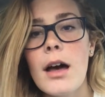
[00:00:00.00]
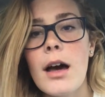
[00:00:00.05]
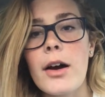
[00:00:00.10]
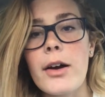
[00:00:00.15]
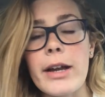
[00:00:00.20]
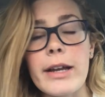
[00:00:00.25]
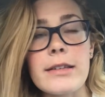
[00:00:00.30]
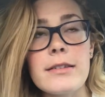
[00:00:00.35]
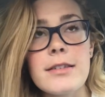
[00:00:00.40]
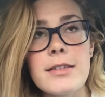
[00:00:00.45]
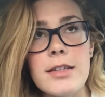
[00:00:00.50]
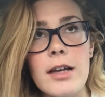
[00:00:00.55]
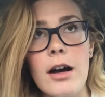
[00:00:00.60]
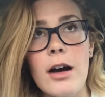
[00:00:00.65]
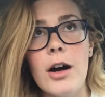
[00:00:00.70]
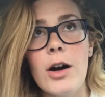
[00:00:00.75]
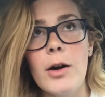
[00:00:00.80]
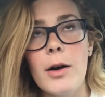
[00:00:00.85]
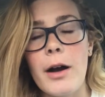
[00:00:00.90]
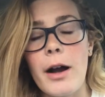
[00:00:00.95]
Okay,
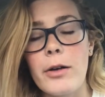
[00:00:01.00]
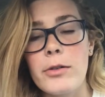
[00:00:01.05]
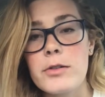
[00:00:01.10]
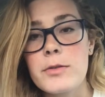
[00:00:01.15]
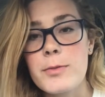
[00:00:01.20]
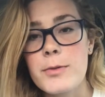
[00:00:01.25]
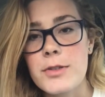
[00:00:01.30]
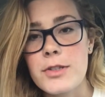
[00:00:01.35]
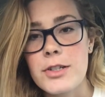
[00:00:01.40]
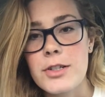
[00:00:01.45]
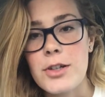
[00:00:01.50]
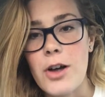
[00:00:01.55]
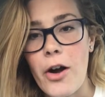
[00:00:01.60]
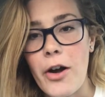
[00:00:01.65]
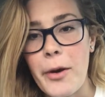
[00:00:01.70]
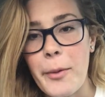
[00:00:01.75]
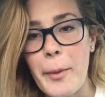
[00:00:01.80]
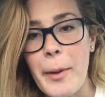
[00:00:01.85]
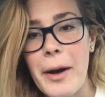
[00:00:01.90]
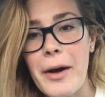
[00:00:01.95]
so I was supposed to
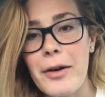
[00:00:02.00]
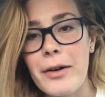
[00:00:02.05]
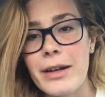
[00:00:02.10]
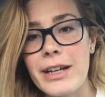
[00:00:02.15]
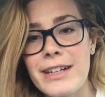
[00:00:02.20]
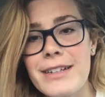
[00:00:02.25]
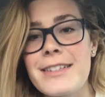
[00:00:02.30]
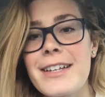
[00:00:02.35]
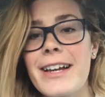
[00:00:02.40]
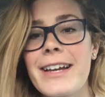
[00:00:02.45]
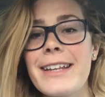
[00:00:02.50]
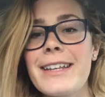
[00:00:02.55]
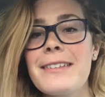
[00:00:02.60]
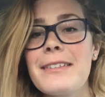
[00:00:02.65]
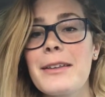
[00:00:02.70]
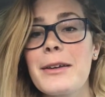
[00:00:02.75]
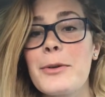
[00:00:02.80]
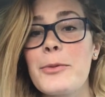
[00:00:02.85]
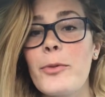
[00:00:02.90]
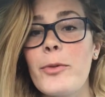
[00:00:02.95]
talk about anxiety
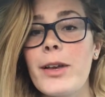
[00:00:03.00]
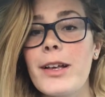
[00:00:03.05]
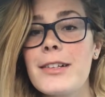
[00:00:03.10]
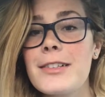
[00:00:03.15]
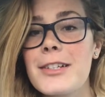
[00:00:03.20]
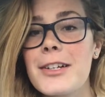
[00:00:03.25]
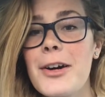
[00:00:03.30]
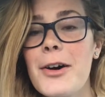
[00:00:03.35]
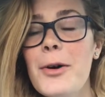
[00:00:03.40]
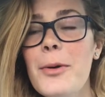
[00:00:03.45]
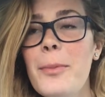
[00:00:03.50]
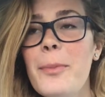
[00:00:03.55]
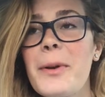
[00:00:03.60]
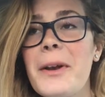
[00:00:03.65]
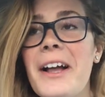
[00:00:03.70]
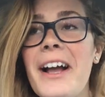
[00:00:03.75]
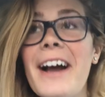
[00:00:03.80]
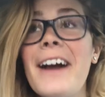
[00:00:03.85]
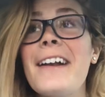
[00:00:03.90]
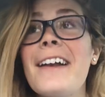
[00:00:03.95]
like weeks ago,
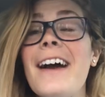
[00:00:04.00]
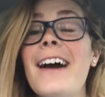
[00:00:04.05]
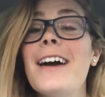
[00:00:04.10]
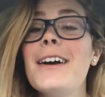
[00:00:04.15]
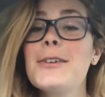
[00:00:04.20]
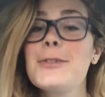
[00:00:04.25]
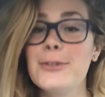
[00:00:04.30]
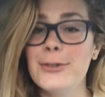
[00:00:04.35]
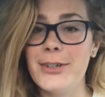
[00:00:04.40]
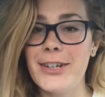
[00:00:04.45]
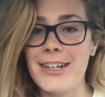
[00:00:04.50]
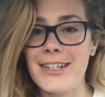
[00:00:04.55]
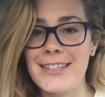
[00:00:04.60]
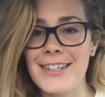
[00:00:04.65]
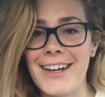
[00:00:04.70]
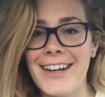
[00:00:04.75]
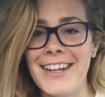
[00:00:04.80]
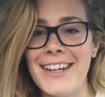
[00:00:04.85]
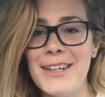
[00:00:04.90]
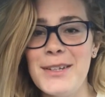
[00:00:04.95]
but I had actual
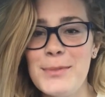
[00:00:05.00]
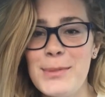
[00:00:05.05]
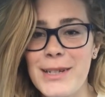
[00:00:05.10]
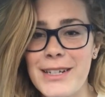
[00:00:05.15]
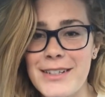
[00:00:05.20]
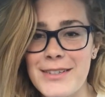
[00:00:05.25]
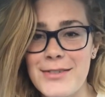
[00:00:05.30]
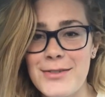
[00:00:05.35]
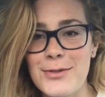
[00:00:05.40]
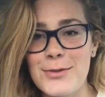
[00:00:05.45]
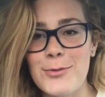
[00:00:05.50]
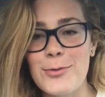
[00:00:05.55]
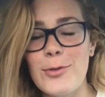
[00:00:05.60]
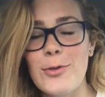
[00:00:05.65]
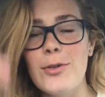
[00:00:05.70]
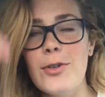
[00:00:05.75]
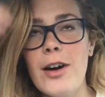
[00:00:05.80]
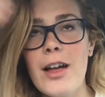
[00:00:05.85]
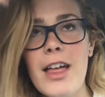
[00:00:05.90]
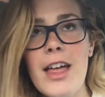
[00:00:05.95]
anxiety because of
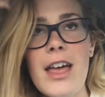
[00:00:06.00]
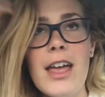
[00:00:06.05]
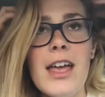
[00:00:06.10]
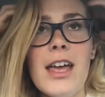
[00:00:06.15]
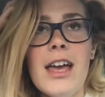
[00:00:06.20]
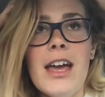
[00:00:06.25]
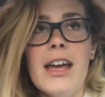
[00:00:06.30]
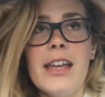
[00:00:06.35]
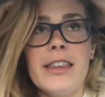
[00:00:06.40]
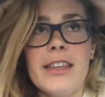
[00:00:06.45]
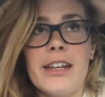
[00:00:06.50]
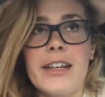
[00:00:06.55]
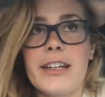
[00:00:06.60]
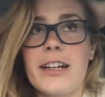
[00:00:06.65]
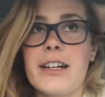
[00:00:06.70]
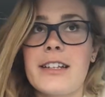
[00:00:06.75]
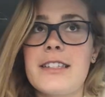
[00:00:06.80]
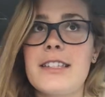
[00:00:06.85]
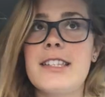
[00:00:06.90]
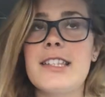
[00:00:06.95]
school, and then I
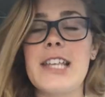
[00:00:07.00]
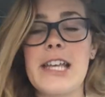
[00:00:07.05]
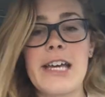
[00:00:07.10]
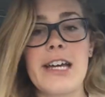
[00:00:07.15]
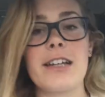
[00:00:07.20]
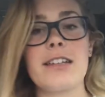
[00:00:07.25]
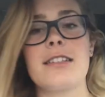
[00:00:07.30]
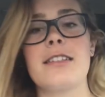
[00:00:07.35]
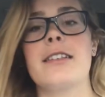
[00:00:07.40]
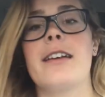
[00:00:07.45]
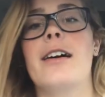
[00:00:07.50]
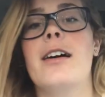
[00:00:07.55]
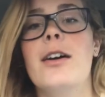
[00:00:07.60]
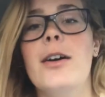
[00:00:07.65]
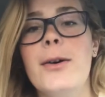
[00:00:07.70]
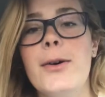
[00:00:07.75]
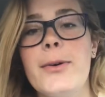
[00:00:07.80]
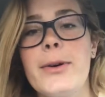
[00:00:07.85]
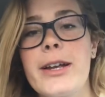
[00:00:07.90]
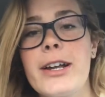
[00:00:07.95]
got sick,
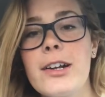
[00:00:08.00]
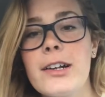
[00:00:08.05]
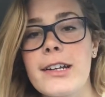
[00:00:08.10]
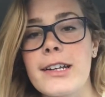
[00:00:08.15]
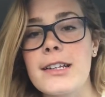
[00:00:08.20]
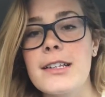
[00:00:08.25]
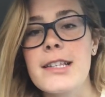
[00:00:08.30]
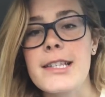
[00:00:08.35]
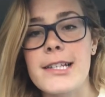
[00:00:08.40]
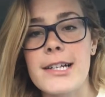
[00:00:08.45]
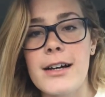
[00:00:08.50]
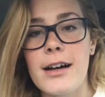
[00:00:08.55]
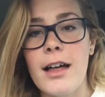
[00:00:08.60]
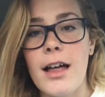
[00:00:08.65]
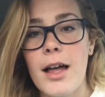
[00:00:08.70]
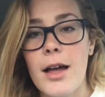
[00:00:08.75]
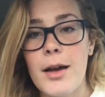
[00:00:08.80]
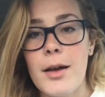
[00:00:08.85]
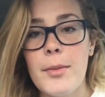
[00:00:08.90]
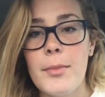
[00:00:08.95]
so here it is.
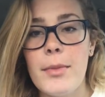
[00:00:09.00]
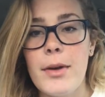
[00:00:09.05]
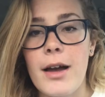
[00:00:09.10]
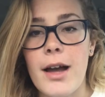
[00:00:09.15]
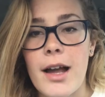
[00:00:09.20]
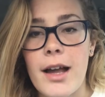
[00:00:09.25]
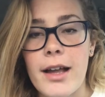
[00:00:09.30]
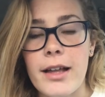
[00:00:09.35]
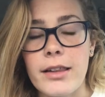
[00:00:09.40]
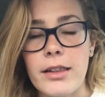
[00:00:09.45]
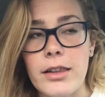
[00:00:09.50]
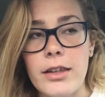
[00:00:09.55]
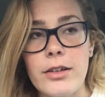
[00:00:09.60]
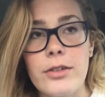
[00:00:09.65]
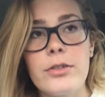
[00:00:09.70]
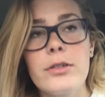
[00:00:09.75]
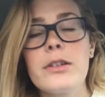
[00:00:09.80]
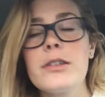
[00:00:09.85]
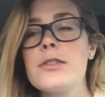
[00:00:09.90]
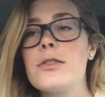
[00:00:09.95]
I
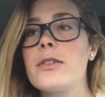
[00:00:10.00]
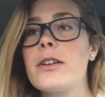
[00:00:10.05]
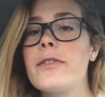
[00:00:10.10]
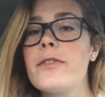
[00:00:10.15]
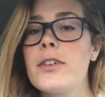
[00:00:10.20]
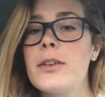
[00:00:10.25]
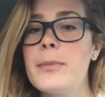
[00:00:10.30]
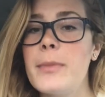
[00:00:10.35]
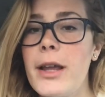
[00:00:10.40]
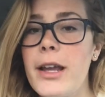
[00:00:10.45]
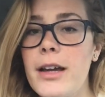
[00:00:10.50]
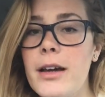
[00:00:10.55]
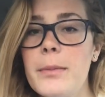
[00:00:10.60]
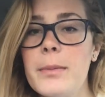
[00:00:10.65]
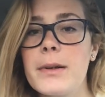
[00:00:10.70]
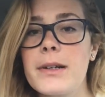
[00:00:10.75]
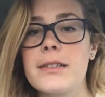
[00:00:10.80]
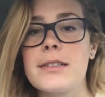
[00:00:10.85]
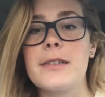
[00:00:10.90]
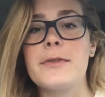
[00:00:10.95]
literally don't have on
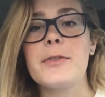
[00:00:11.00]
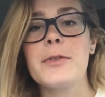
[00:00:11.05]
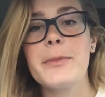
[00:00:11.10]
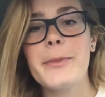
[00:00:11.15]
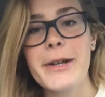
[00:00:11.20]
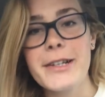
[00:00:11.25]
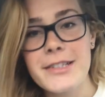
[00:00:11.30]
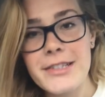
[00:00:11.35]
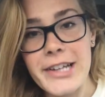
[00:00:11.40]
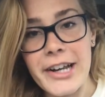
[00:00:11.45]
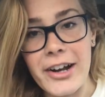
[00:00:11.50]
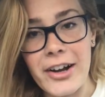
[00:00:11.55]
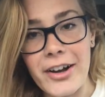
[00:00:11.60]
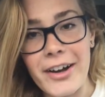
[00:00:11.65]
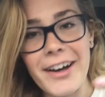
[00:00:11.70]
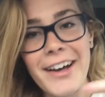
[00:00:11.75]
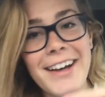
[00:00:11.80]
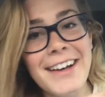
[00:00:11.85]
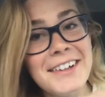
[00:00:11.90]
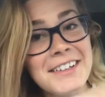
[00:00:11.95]
makeup except for
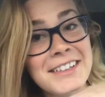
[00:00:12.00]
mascara.